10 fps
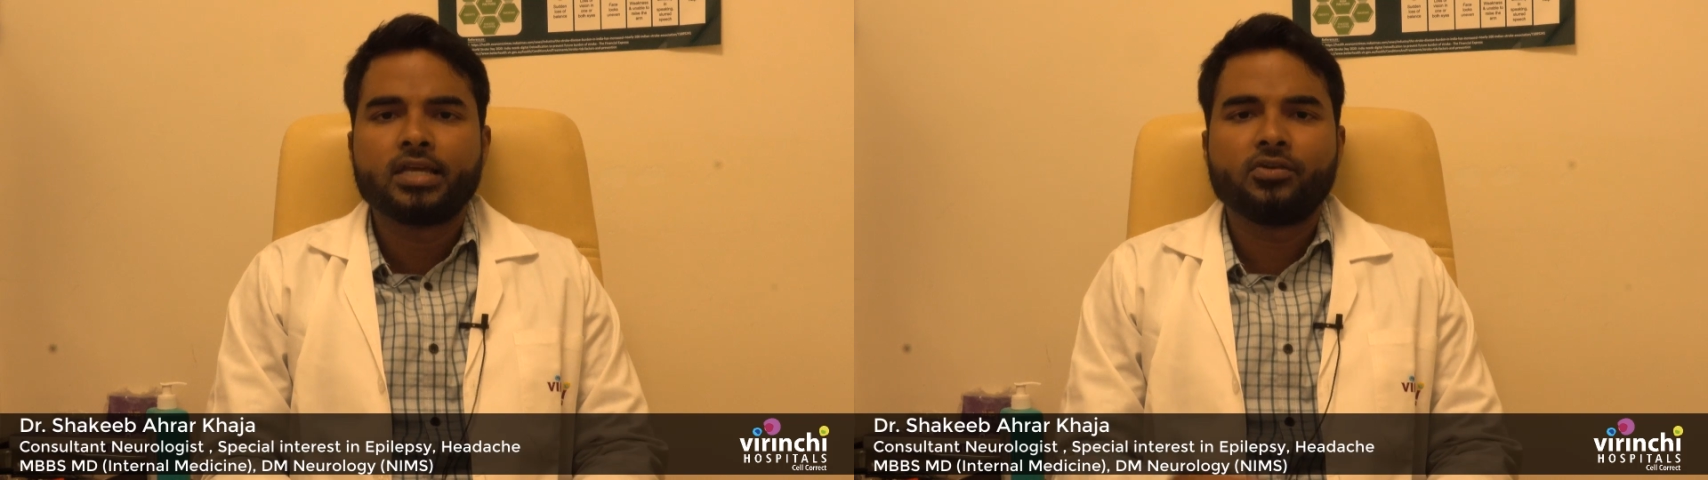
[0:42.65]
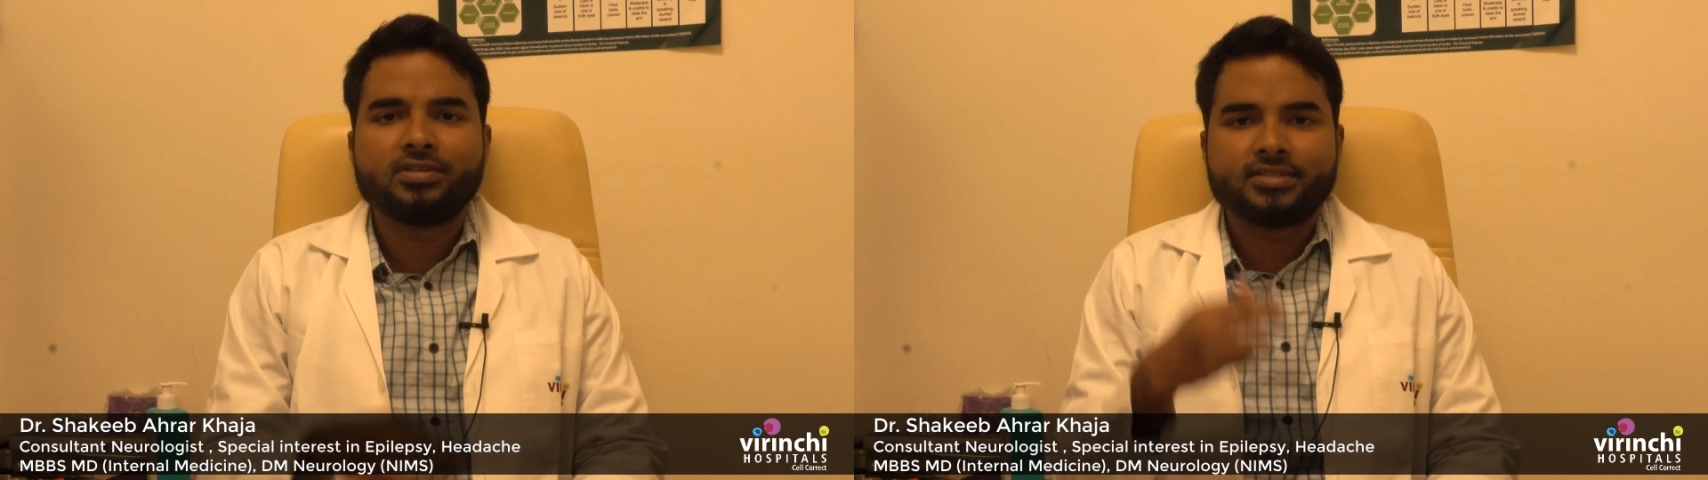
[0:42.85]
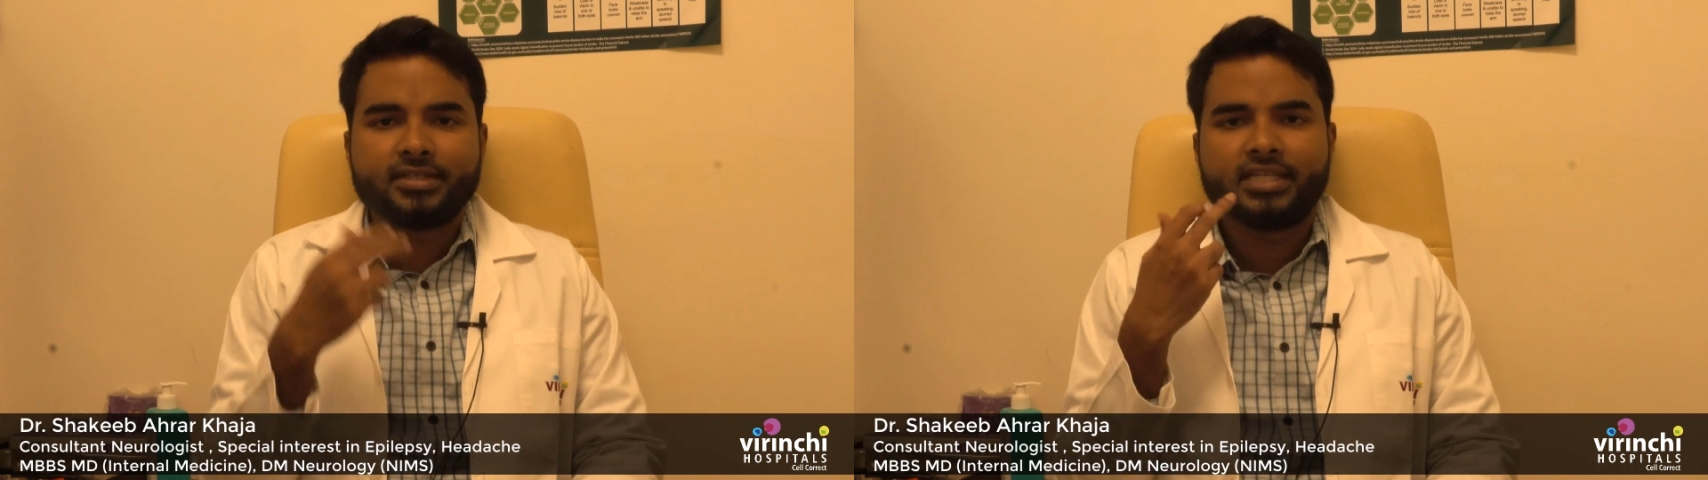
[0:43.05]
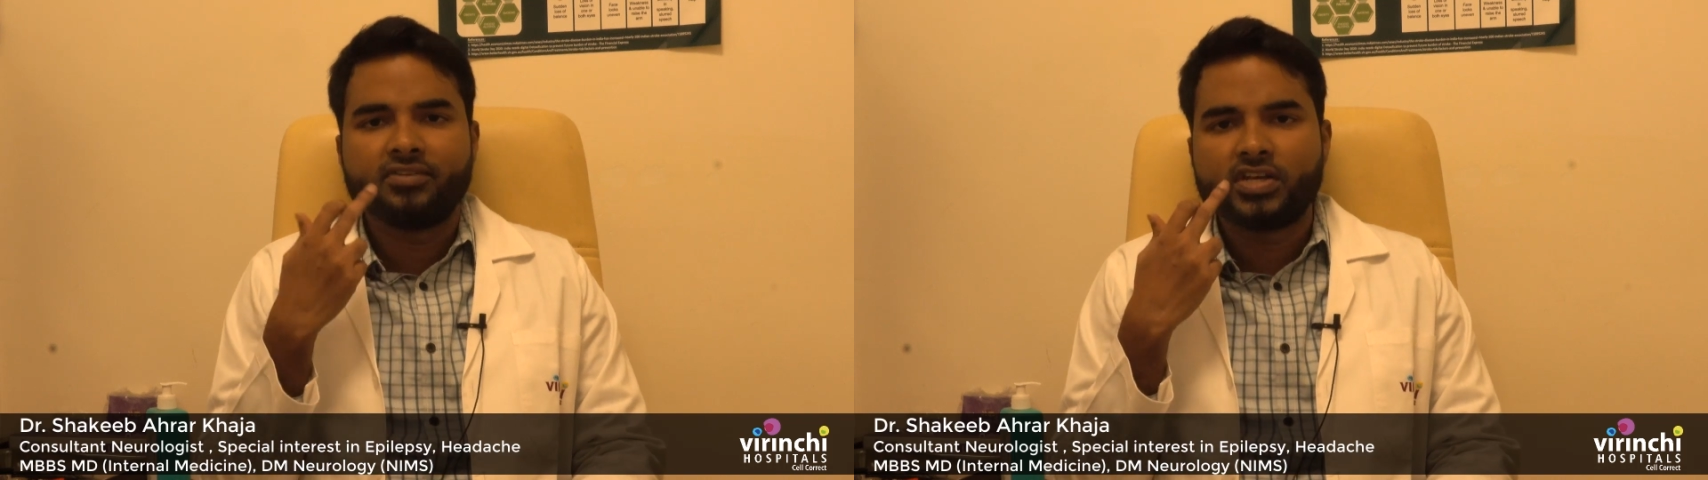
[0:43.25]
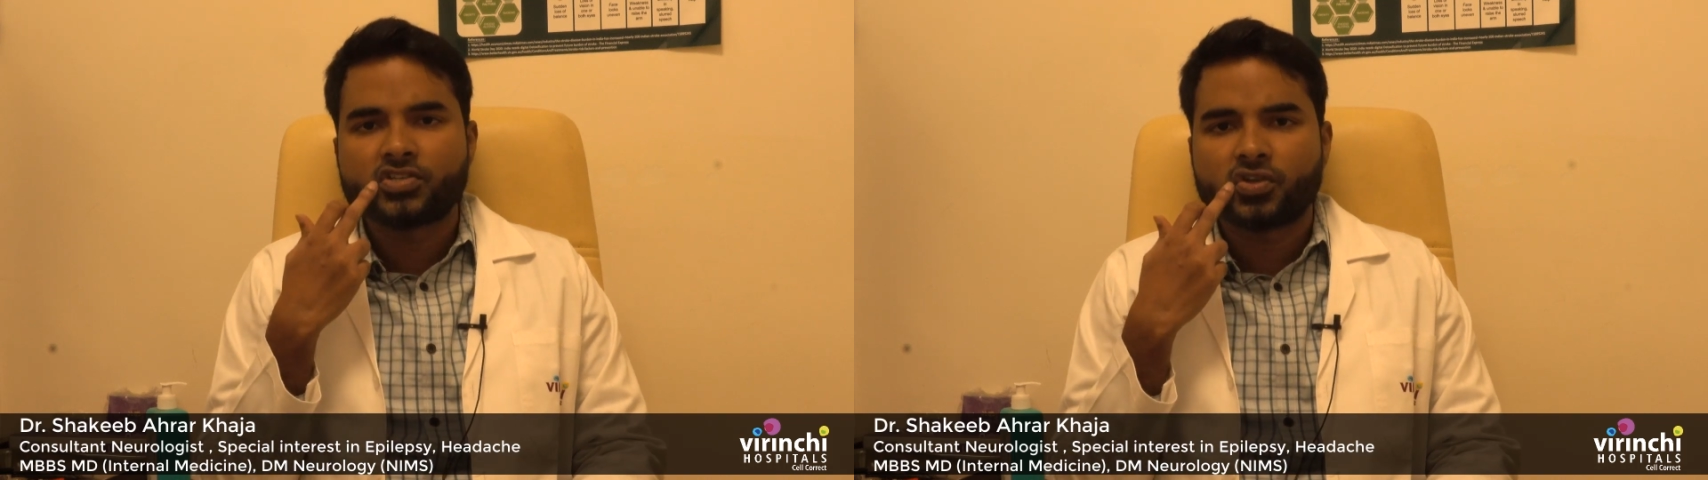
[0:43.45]
you will see
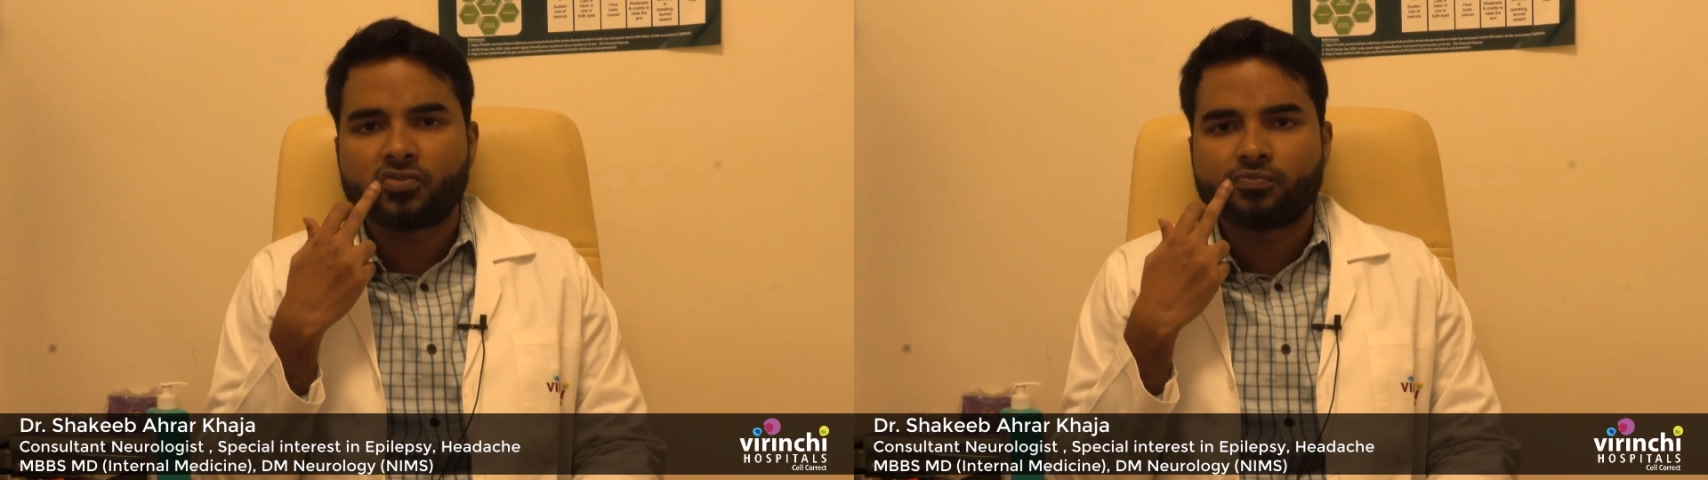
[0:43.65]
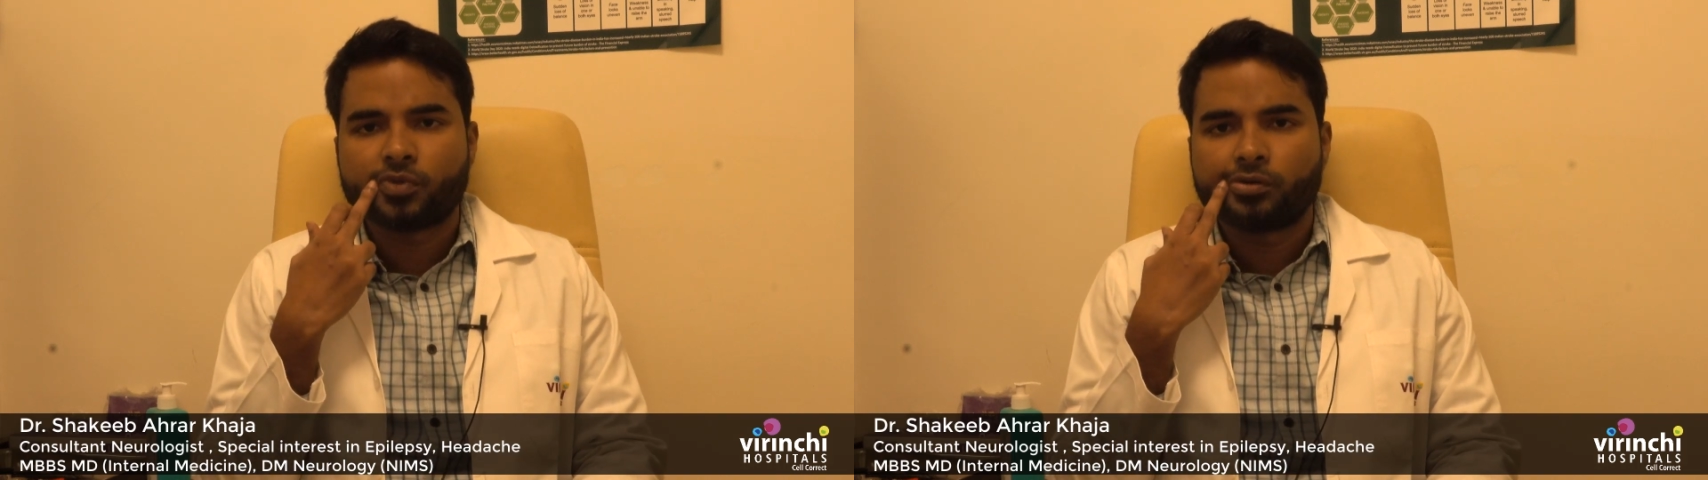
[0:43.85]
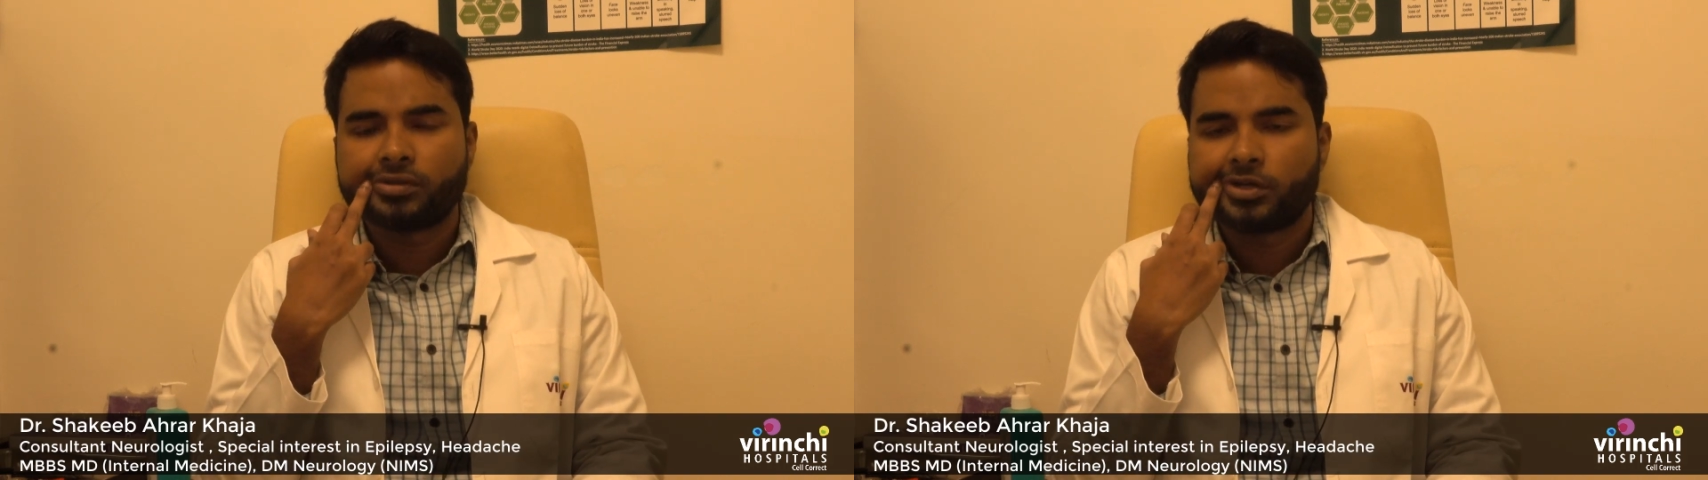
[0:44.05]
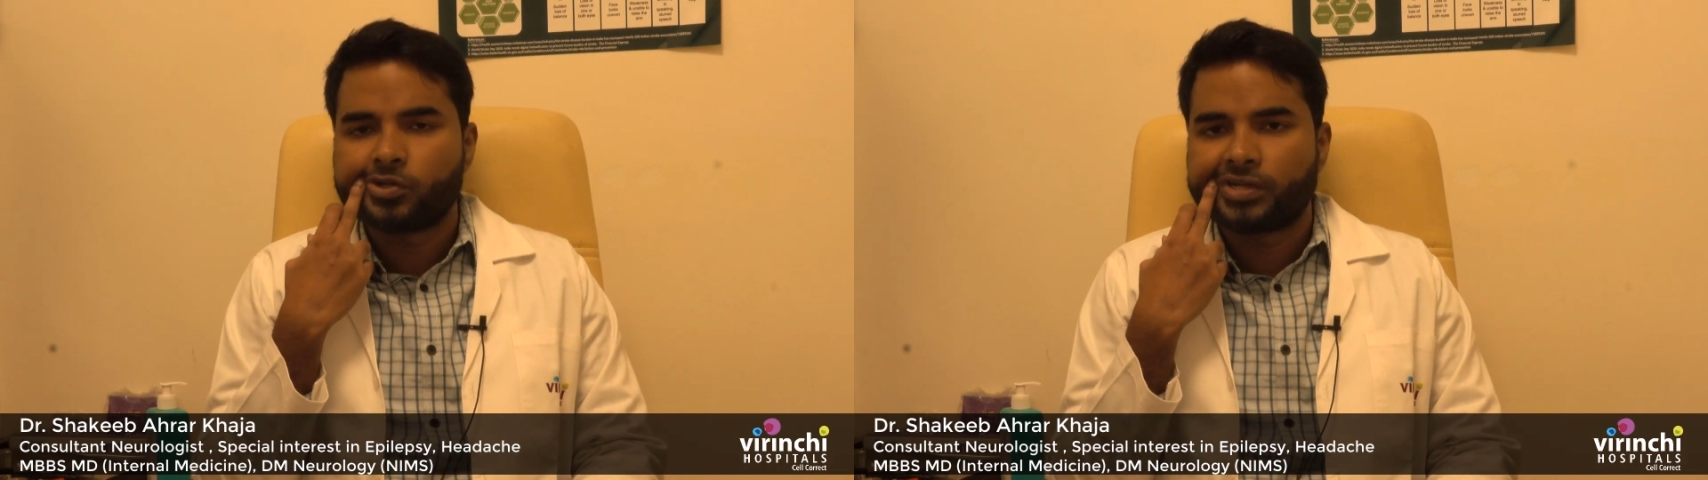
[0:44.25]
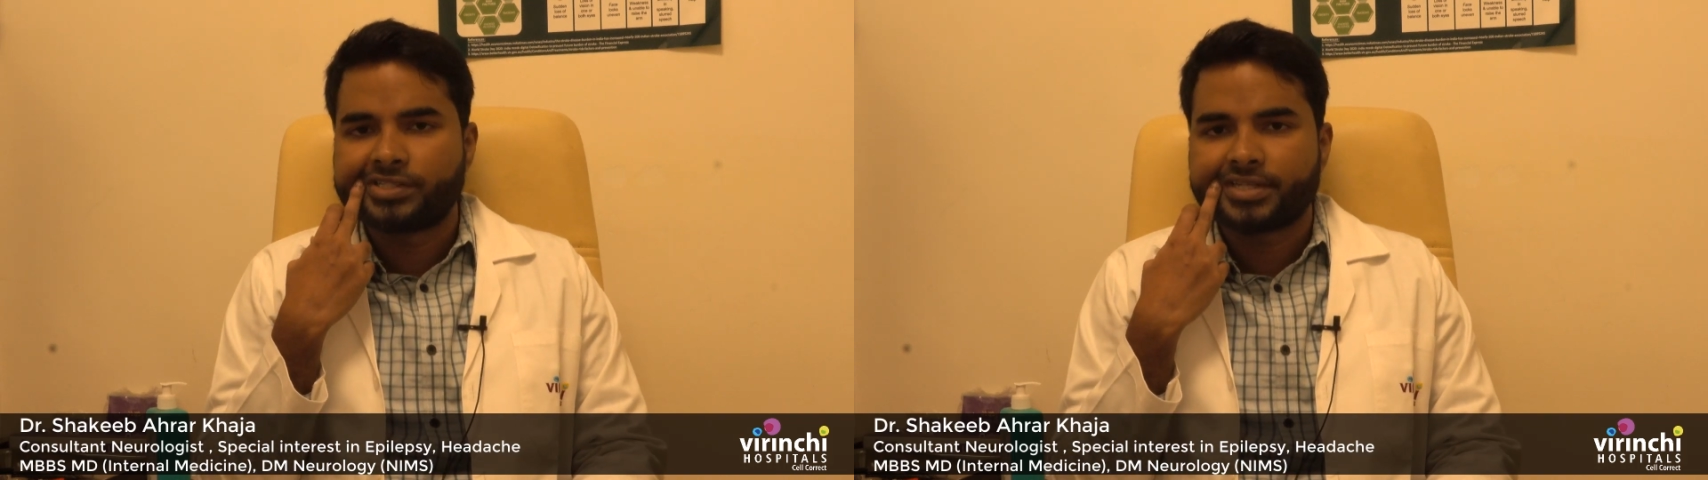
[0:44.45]
deviation of mouth
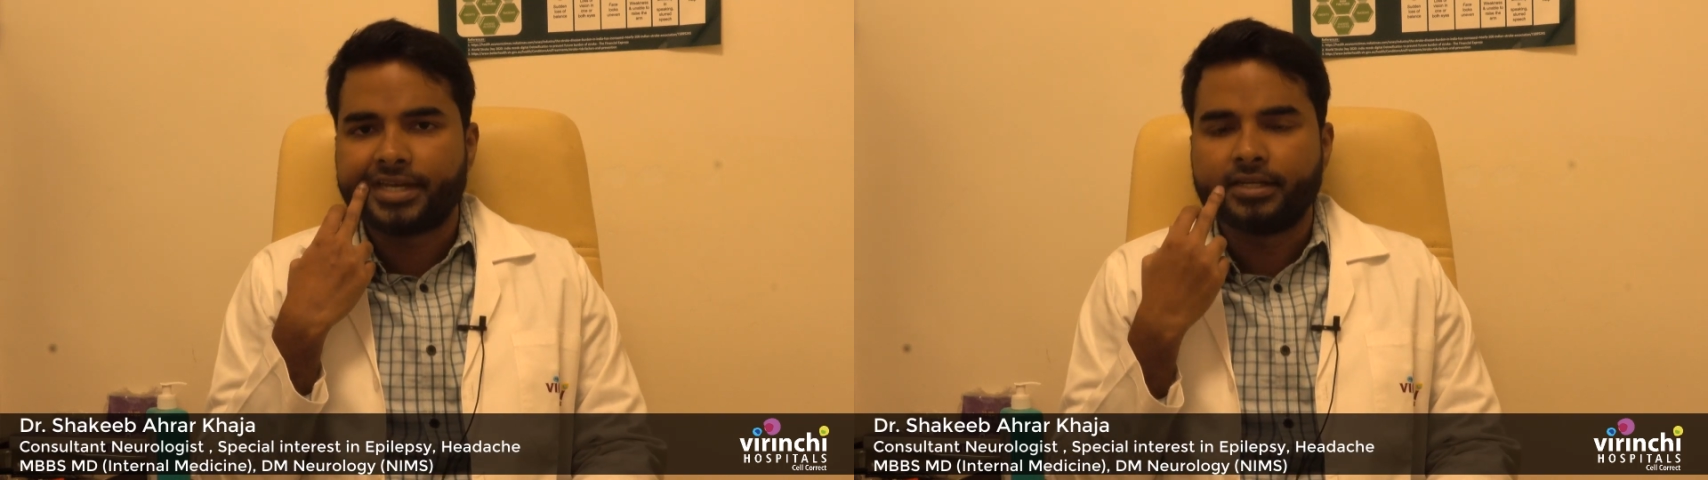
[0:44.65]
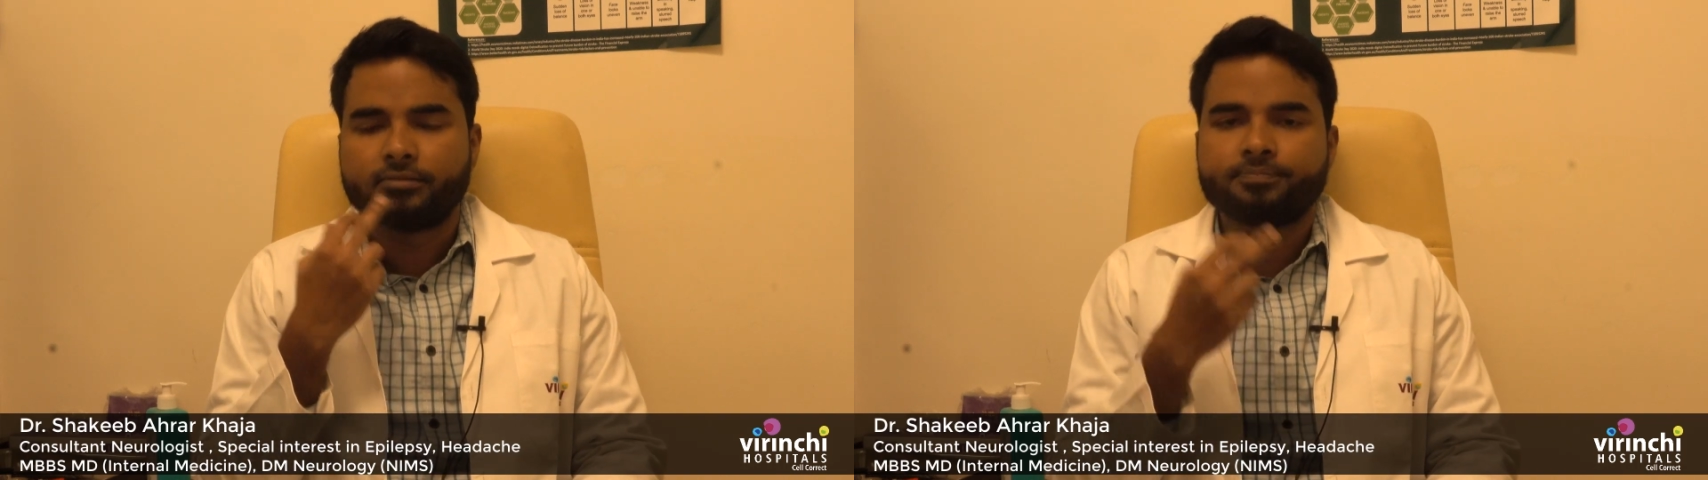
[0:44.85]
to one side.